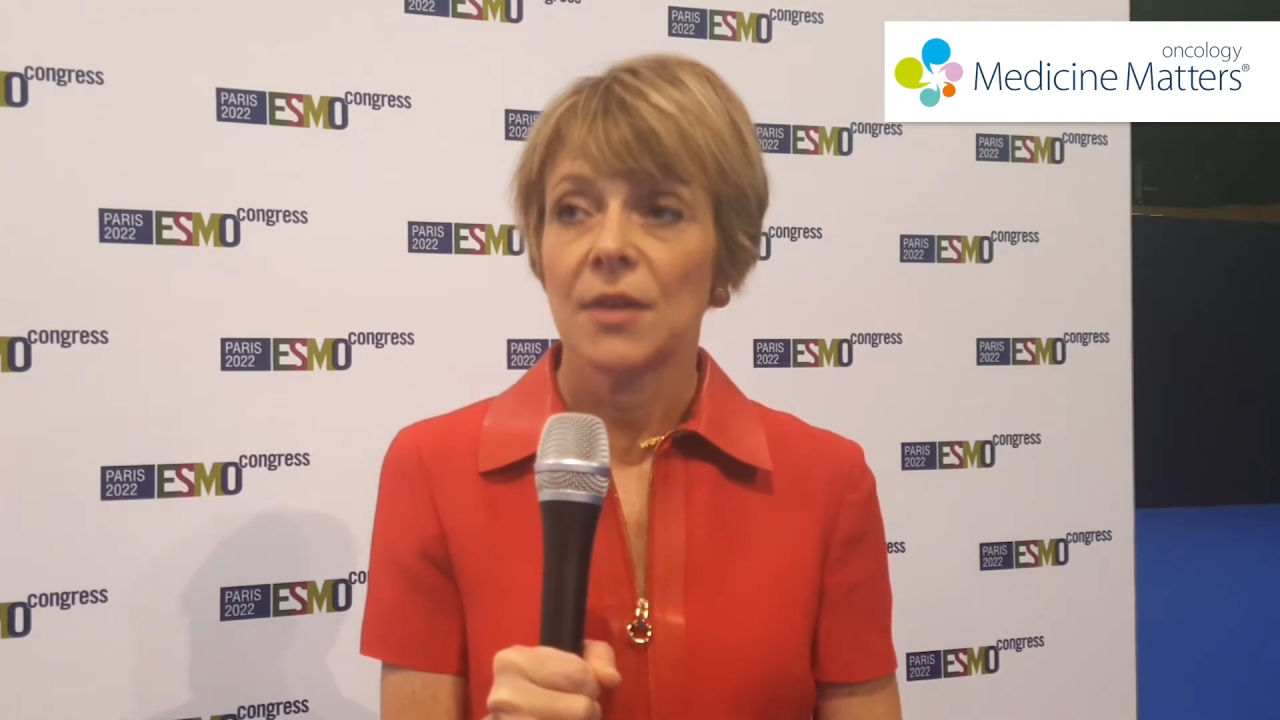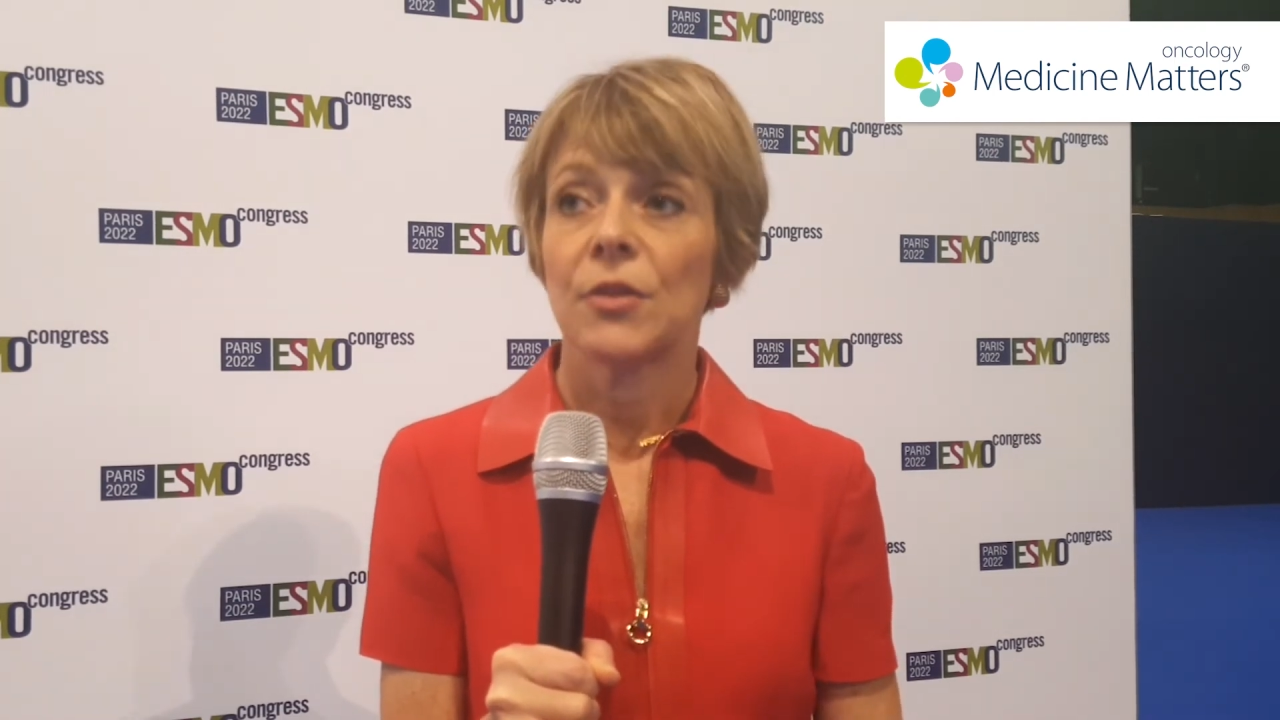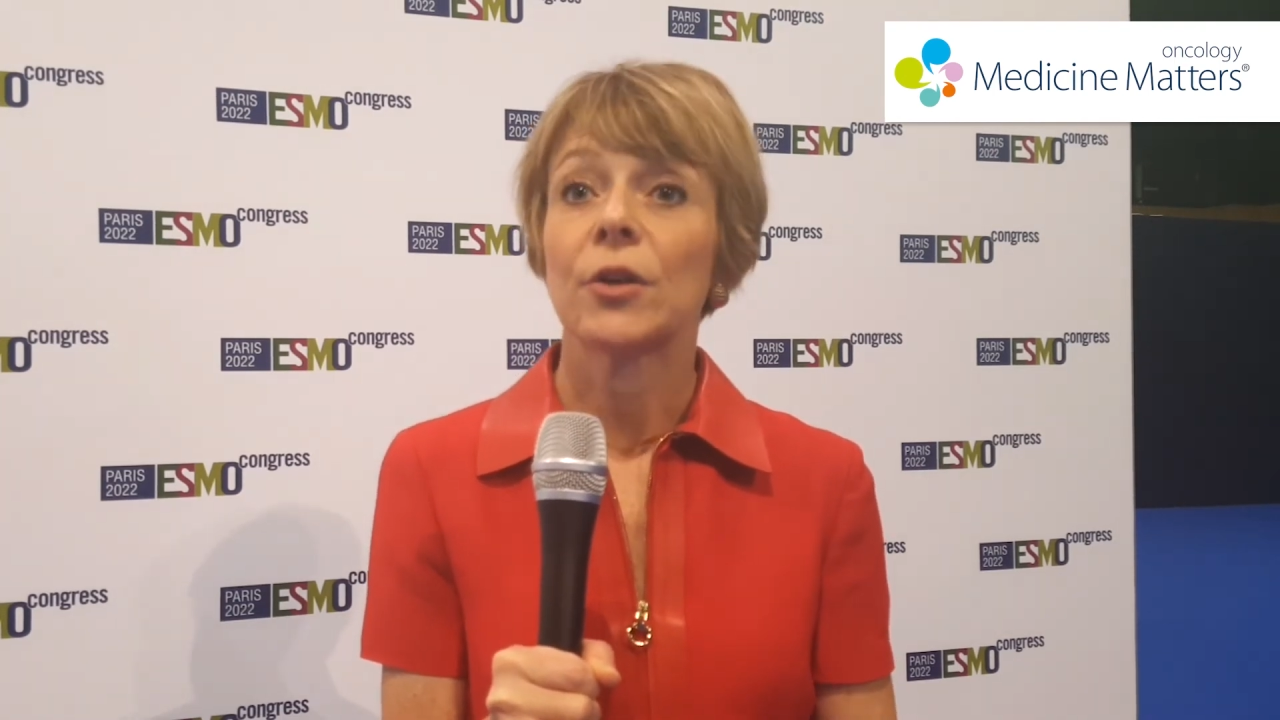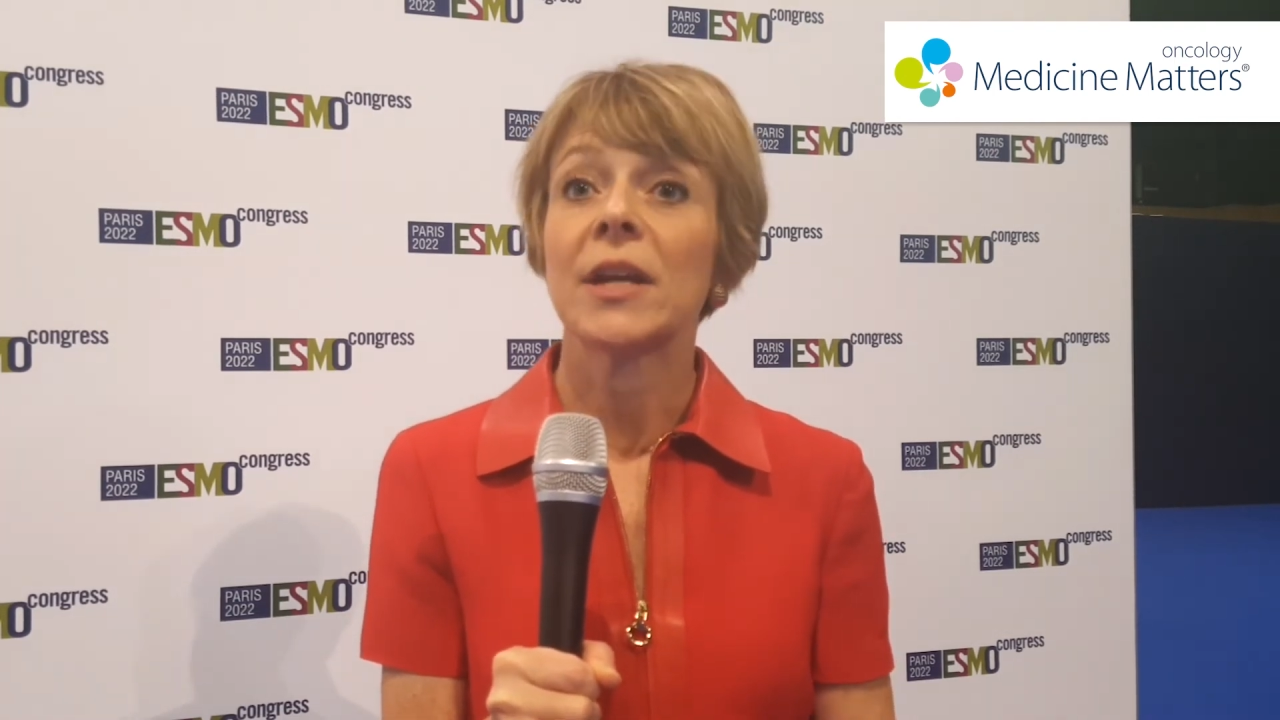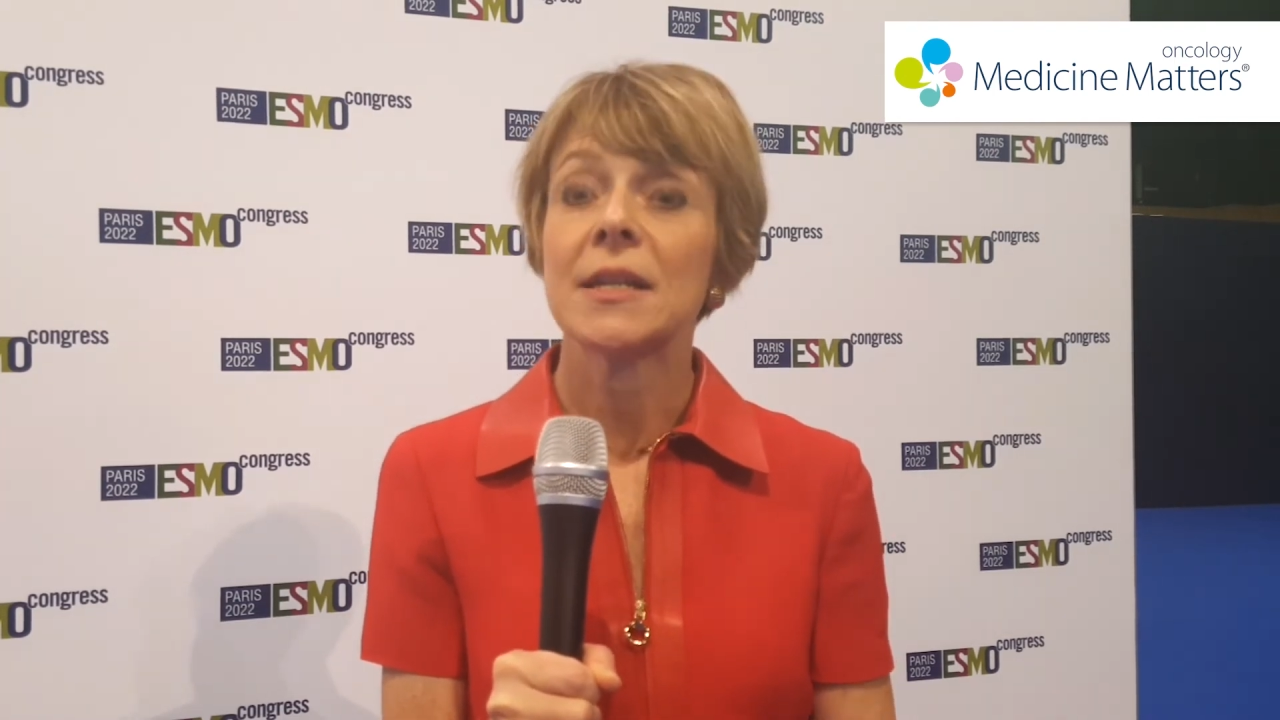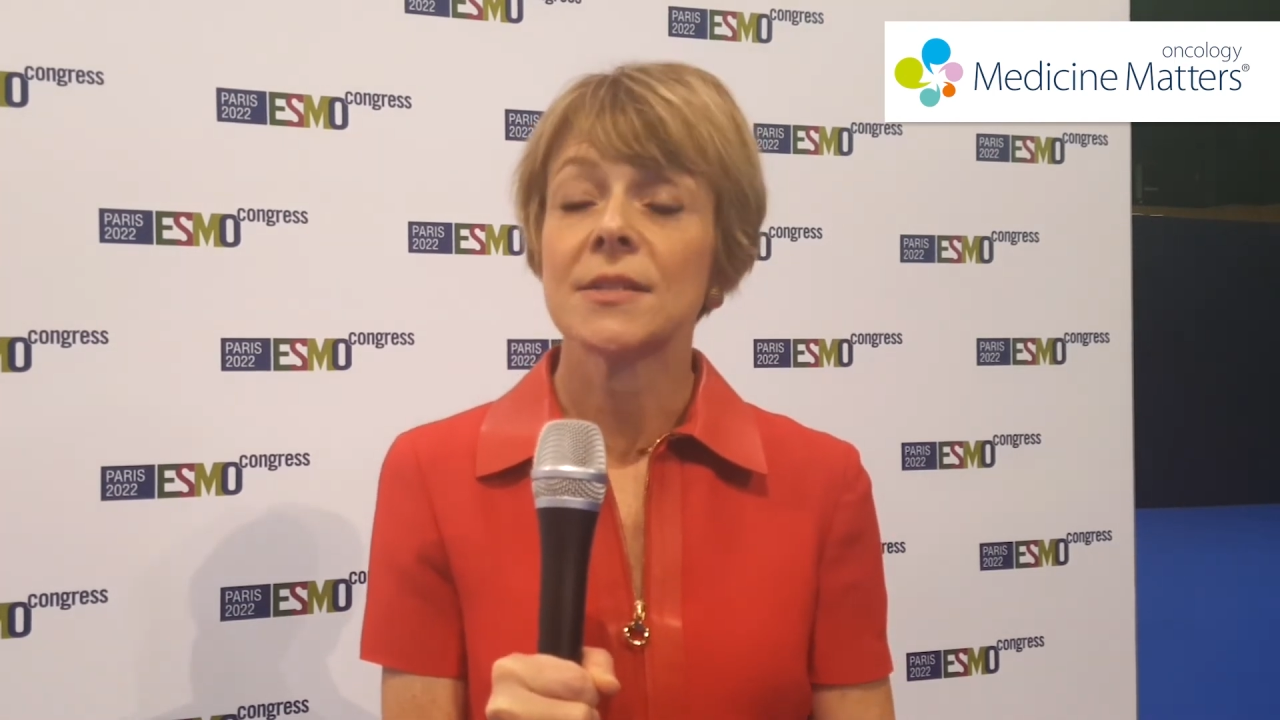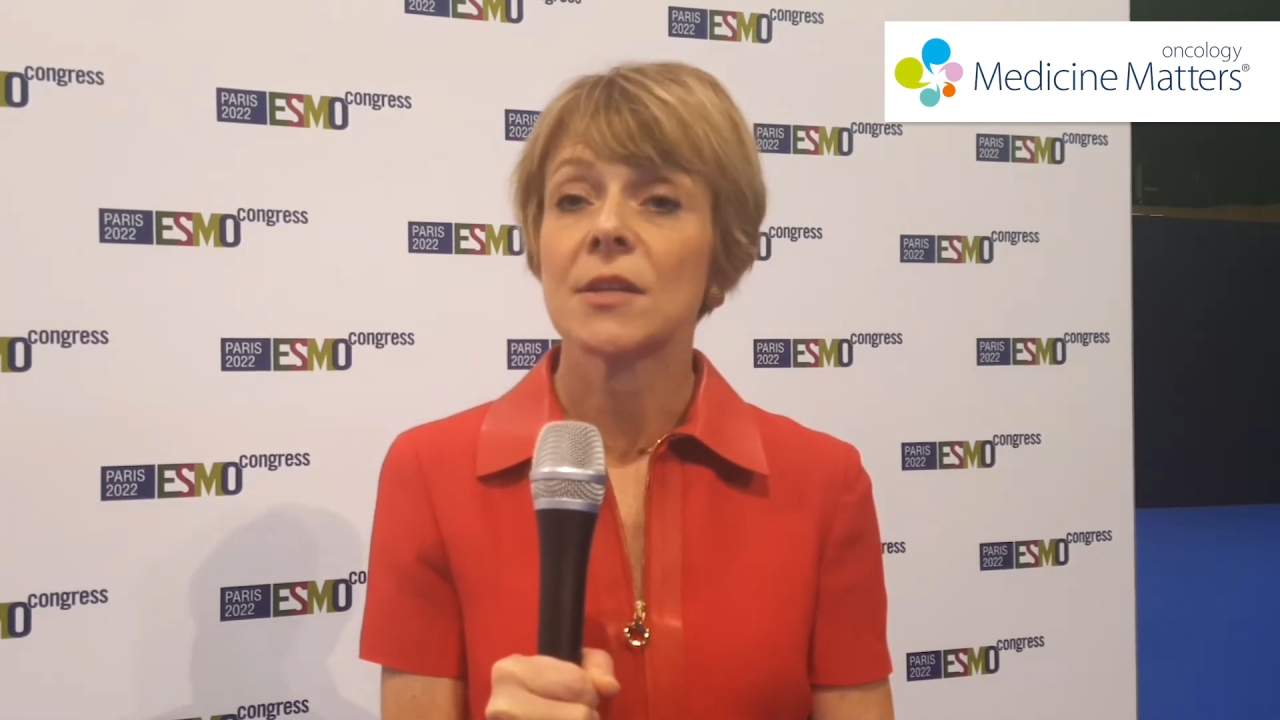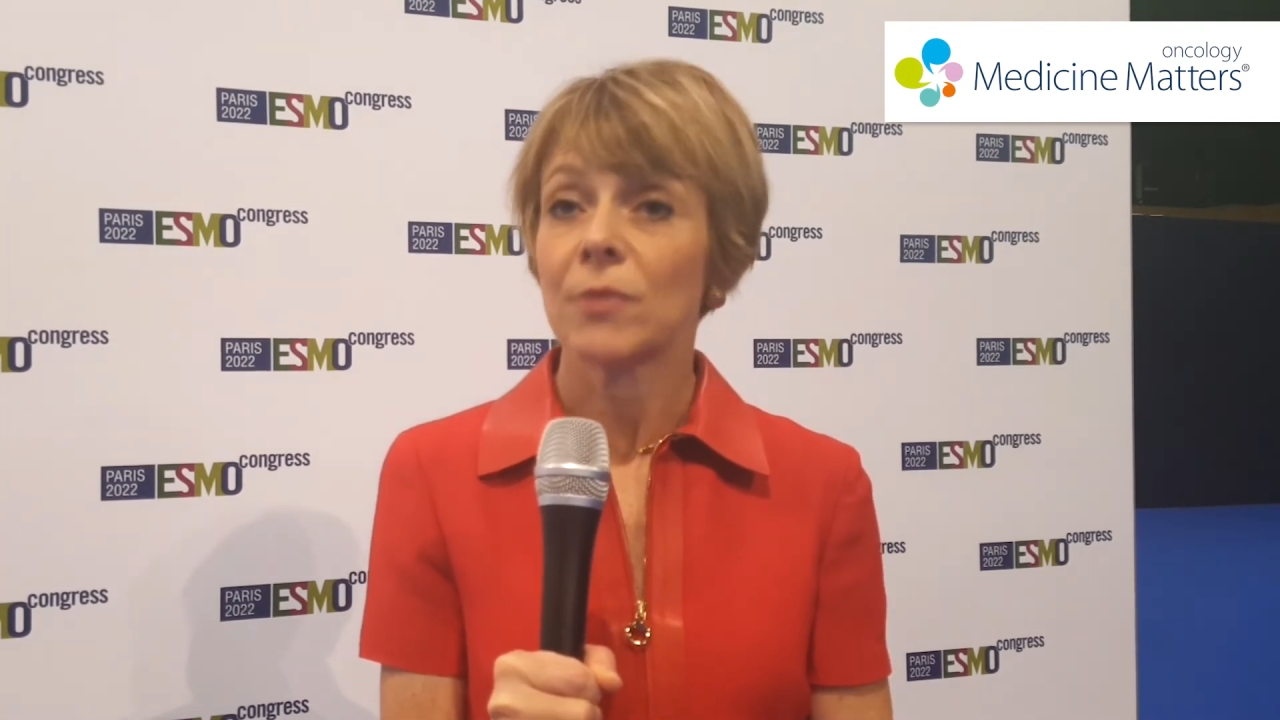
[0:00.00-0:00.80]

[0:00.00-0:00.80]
There is a